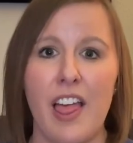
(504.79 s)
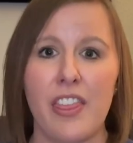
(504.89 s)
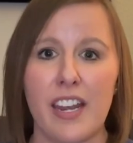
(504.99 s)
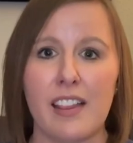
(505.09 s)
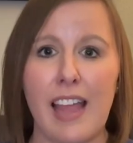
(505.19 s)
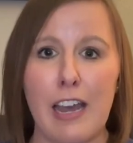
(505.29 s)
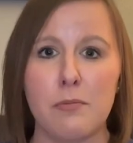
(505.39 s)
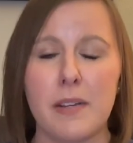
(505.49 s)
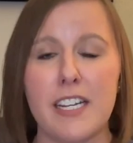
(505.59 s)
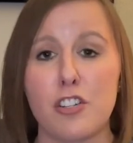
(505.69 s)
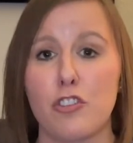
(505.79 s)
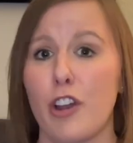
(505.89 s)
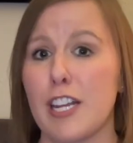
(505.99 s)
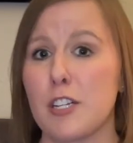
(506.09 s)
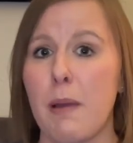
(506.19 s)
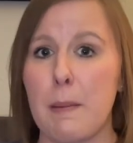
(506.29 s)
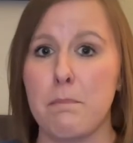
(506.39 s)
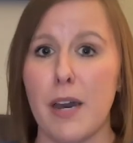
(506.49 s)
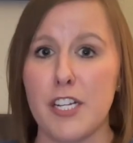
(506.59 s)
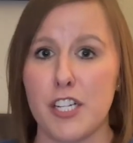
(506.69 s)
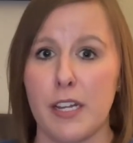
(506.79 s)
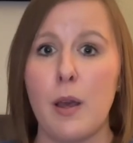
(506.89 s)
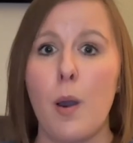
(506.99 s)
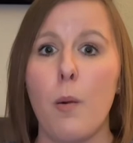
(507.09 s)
that allowed me to stretch my budget